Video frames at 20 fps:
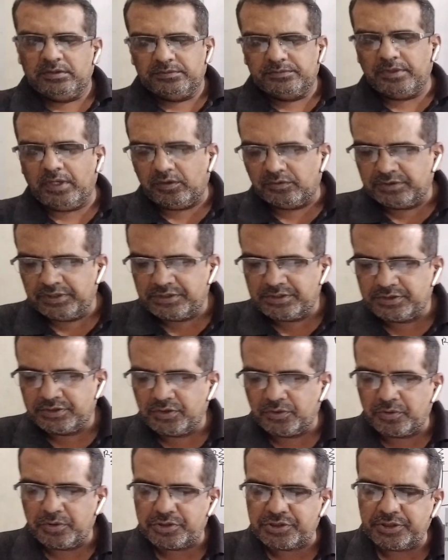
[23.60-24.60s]
Now, this is
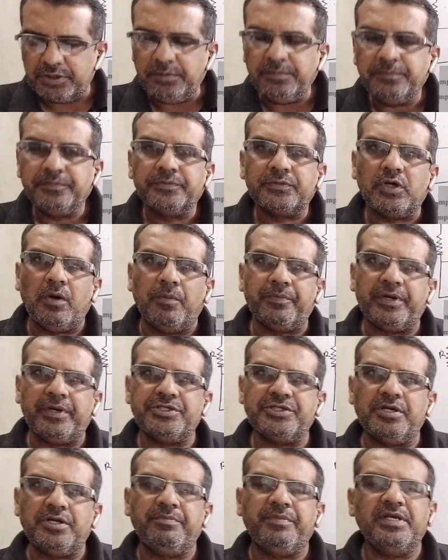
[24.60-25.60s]
the question.
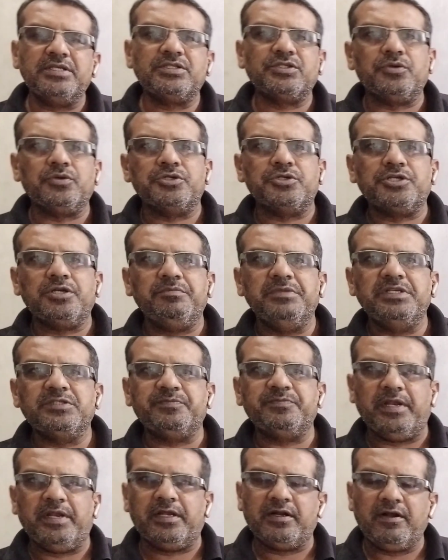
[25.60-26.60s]
Compression based question means
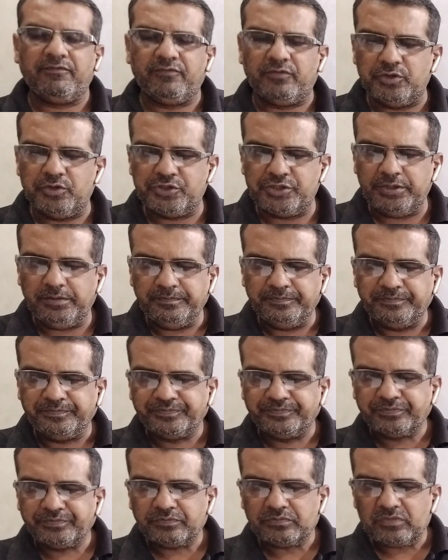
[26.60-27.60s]
paragraph question.
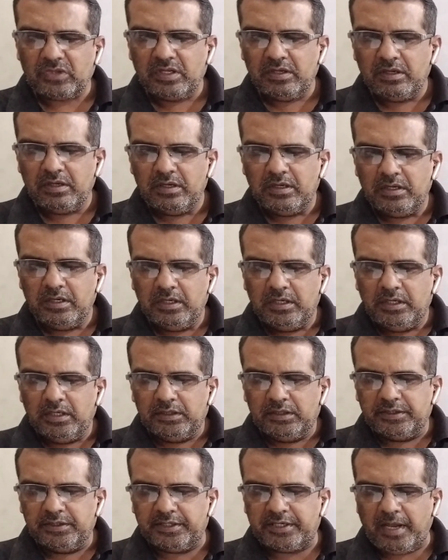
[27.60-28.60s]

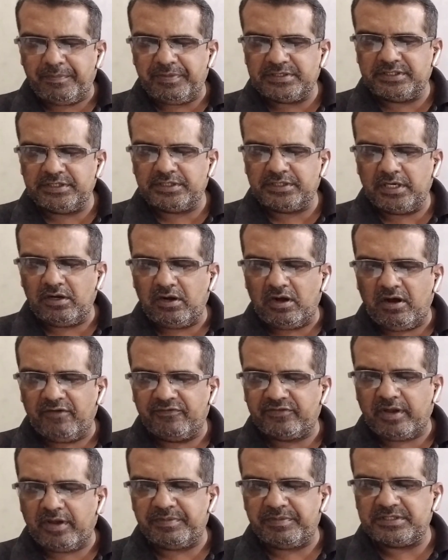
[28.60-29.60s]
The capacitor
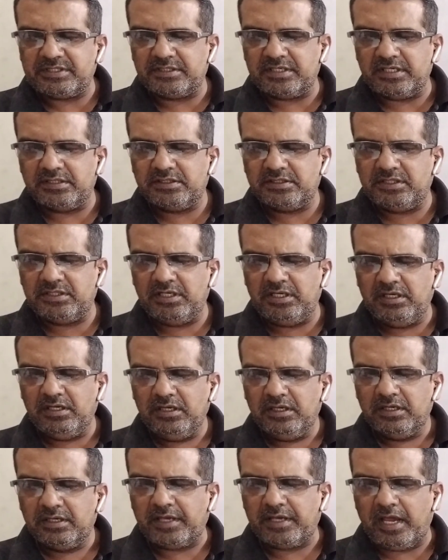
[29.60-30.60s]
of capacitance C
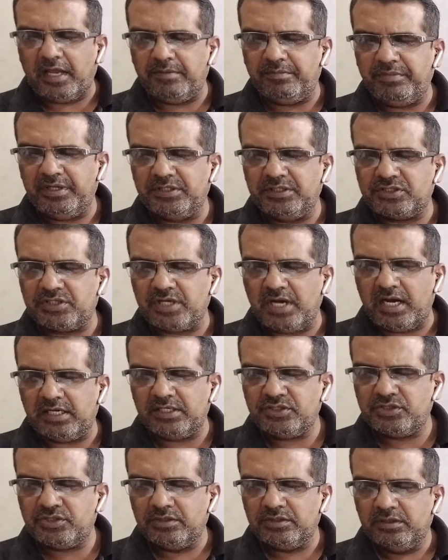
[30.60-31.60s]
can be
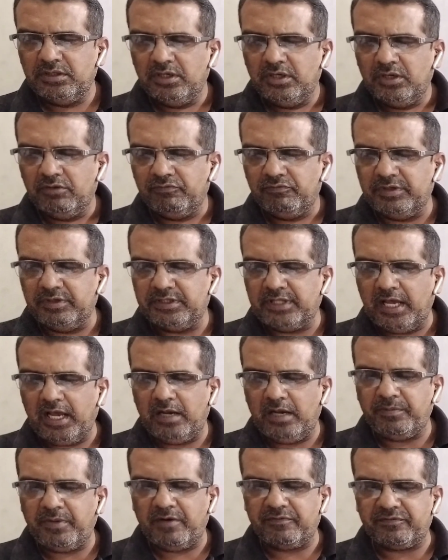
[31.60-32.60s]
charged with the
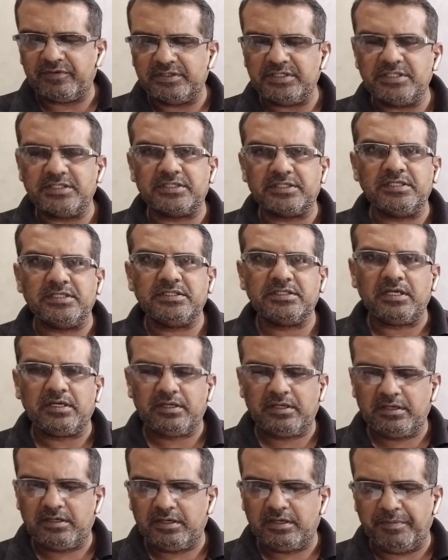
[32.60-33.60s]
help of resistance
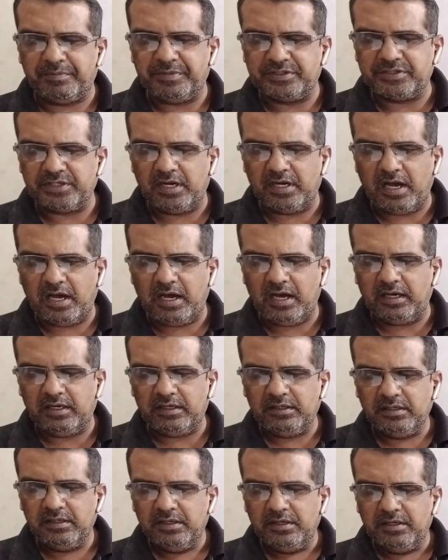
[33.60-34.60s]
capital R